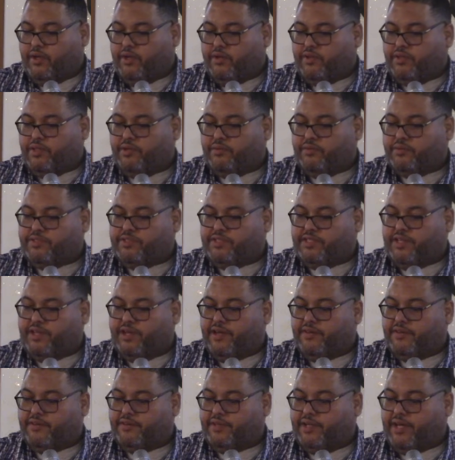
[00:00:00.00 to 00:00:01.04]
There was the
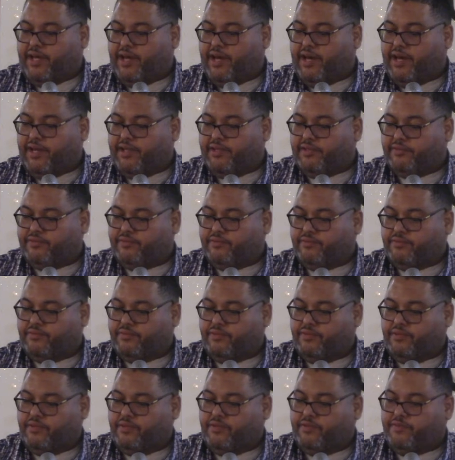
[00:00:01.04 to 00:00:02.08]
other God,
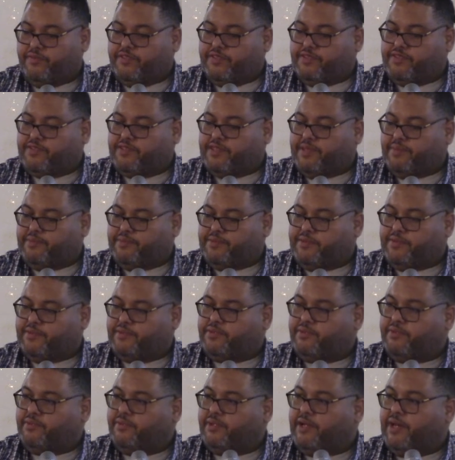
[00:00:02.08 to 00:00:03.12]
the
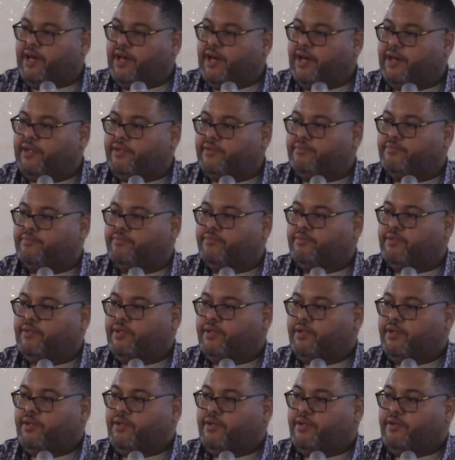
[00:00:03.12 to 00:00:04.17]
substitute God,
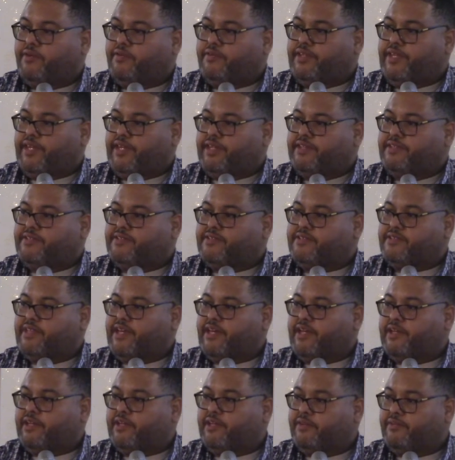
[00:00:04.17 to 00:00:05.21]
the
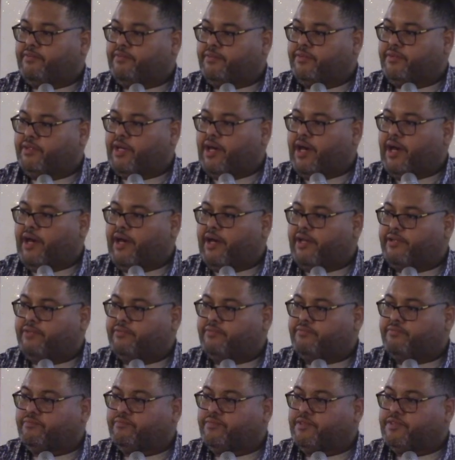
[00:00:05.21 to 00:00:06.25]
instead of God.
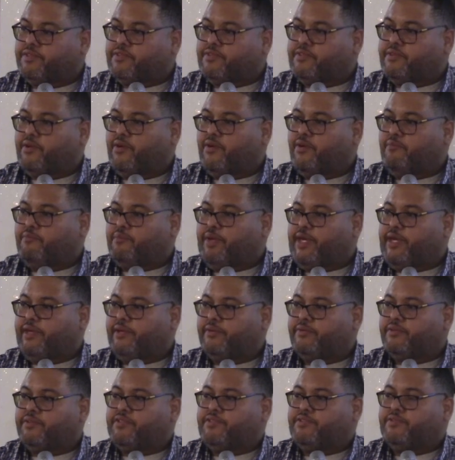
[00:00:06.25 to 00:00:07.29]
This is all
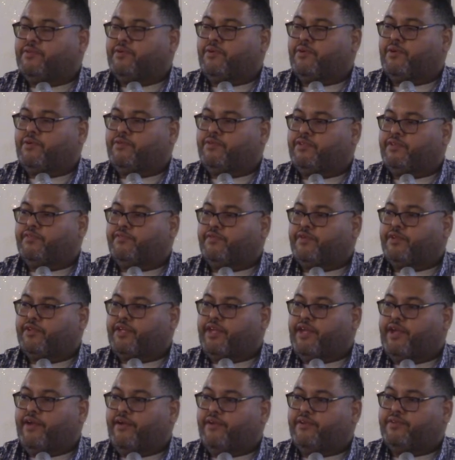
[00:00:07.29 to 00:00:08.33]
Baal. These are all different
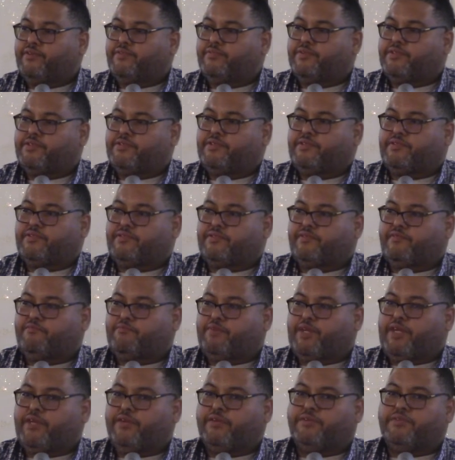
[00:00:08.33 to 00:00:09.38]
characteristics of
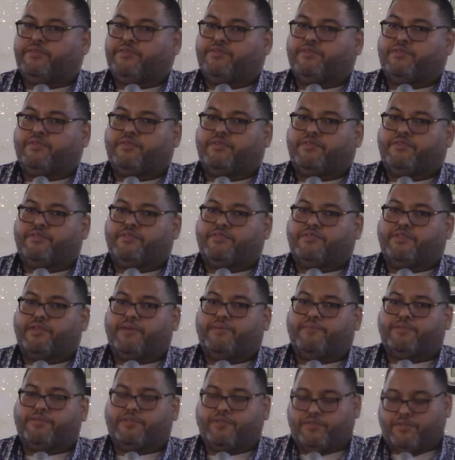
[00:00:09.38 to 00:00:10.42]
Baal. He's, he's a
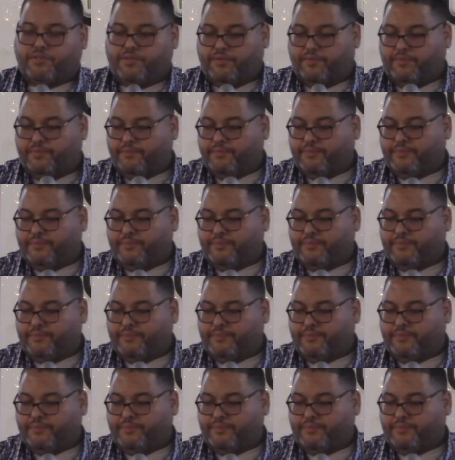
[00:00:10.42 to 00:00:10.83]
substitute.